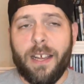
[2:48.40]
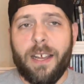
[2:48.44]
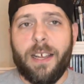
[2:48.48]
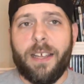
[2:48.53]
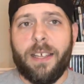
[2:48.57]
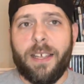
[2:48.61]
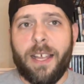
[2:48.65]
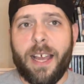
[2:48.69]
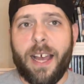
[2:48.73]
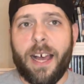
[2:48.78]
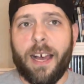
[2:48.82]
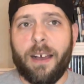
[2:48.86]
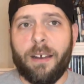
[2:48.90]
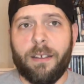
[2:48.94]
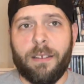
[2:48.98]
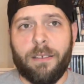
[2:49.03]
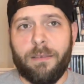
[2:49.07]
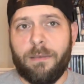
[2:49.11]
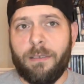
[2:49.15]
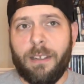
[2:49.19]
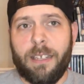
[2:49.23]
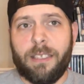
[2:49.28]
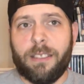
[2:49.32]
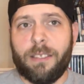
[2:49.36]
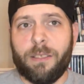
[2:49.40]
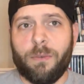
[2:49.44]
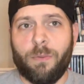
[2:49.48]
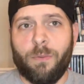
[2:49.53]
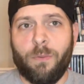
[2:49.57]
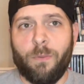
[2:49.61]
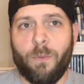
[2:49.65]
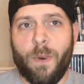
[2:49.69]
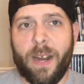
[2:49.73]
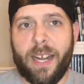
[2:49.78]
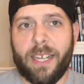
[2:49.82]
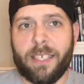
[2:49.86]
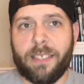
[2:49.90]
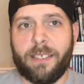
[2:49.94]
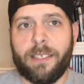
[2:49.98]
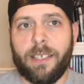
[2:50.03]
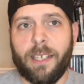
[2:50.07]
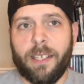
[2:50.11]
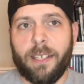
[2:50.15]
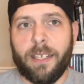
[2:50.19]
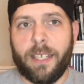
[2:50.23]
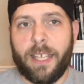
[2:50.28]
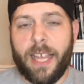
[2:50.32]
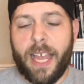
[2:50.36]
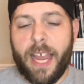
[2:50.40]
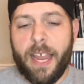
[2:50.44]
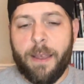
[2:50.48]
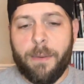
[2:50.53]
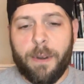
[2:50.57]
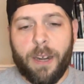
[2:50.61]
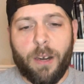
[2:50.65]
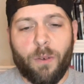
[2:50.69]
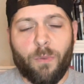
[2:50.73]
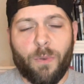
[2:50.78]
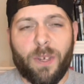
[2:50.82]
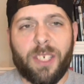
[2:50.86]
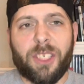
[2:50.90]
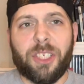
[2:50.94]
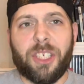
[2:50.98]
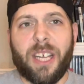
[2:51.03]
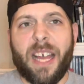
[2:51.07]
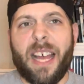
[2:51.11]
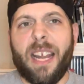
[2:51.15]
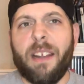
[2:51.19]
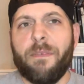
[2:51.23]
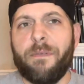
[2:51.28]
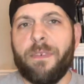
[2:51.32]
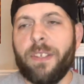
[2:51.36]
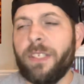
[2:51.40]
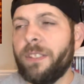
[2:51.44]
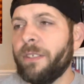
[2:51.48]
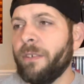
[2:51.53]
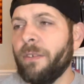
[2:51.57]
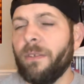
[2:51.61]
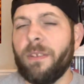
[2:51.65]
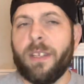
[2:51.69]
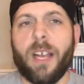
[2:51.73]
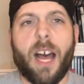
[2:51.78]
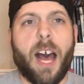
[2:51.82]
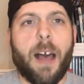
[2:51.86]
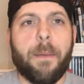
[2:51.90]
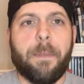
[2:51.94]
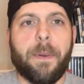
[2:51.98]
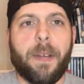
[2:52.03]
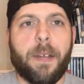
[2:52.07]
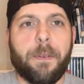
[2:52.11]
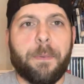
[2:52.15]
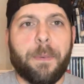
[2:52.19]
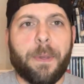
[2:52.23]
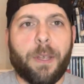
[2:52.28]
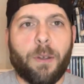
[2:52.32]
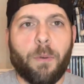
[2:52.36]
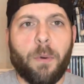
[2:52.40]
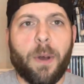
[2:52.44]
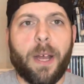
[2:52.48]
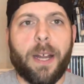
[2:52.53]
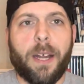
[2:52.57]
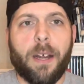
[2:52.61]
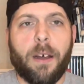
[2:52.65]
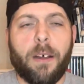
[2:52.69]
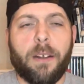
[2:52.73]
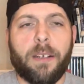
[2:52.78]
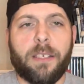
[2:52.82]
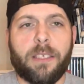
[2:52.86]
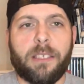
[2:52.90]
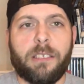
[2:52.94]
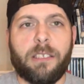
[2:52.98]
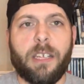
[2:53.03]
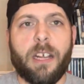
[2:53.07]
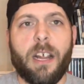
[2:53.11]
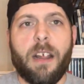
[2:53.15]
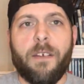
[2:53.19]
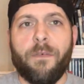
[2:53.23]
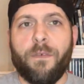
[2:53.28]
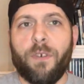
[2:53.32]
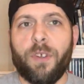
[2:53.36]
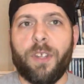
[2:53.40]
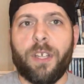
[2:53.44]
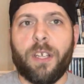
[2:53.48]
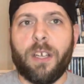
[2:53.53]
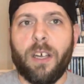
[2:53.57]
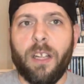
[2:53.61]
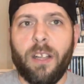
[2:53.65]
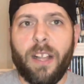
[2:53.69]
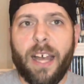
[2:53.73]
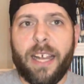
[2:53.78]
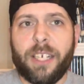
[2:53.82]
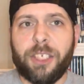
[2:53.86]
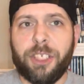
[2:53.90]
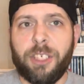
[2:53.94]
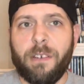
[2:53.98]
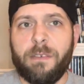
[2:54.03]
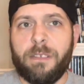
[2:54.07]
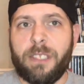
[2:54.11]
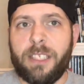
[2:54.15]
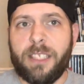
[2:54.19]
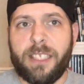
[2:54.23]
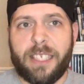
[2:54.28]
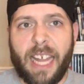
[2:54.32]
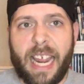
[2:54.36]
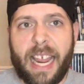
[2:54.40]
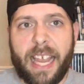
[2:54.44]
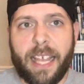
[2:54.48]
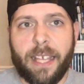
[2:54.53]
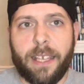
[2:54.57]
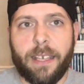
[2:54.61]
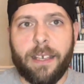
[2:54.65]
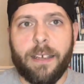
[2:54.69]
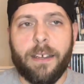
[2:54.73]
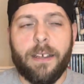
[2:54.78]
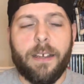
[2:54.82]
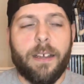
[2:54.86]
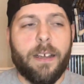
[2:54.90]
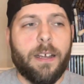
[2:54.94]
Yeah, that's a way to sell a game, and I wish I had a physical copy, to be quite honest, for the collection's sake.